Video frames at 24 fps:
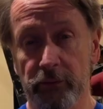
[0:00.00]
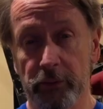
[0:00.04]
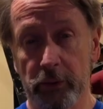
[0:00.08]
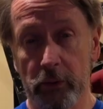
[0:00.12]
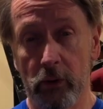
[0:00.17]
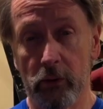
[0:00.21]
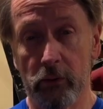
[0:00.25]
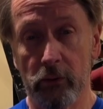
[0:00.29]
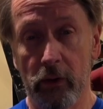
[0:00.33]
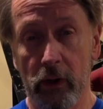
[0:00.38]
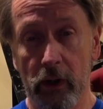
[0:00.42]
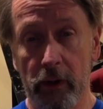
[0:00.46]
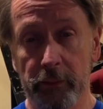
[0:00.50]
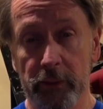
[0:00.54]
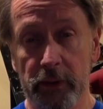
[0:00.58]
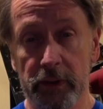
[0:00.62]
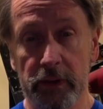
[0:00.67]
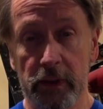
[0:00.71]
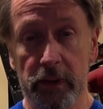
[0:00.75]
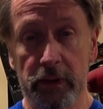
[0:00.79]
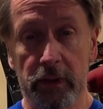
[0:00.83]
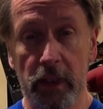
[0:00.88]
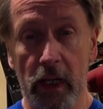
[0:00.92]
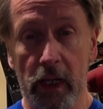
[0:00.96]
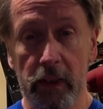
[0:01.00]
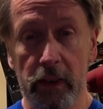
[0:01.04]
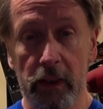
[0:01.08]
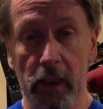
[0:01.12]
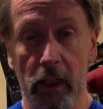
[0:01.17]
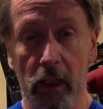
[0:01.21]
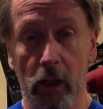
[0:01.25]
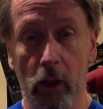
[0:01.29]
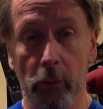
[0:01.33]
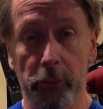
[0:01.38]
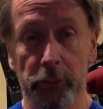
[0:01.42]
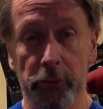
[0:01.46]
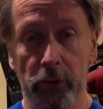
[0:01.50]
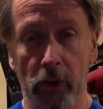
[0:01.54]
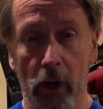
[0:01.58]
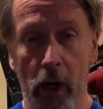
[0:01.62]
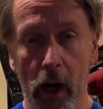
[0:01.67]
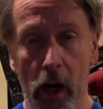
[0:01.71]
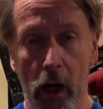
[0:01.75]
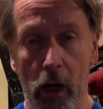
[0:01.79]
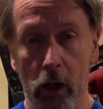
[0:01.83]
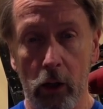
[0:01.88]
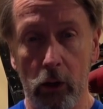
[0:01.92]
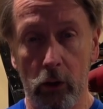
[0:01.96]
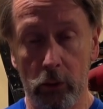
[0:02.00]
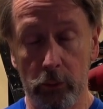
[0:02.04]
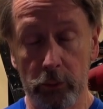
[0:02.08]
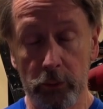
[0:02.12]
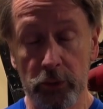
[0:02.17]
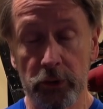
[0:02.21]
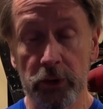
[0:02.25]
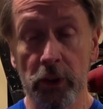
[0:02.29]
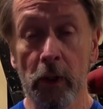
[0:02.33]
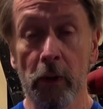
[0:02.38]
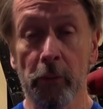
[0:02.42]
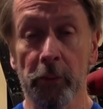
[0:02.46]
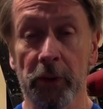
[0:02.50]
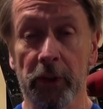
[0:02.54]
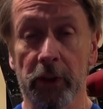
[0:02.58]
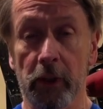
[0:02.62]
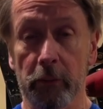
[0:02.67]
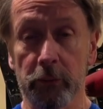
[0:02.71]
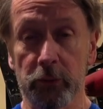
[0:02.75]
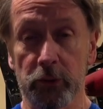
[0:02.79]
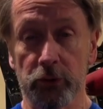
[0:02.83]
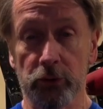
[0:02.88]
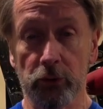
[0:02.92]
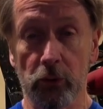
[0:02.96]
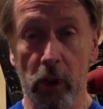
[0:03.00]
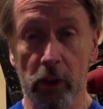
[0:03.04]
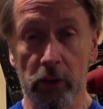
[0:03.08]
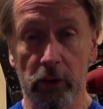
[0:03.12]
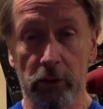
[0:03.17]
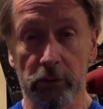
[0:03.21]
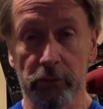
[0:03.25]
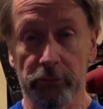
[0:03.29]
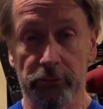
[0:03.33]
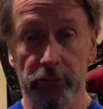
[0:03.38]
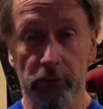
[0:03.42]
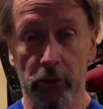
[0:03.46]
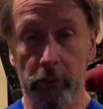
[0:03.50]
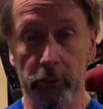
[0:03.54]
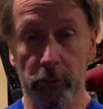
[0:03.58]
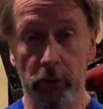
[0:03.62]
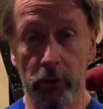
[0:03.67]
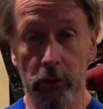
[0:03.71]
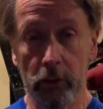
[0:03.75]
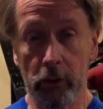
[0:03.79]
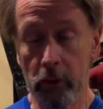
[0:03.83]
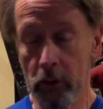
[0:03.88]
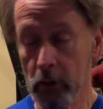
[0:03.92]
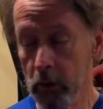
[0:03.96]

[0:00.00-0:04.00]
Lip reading: program is designed to help your arms become stronger and firmer.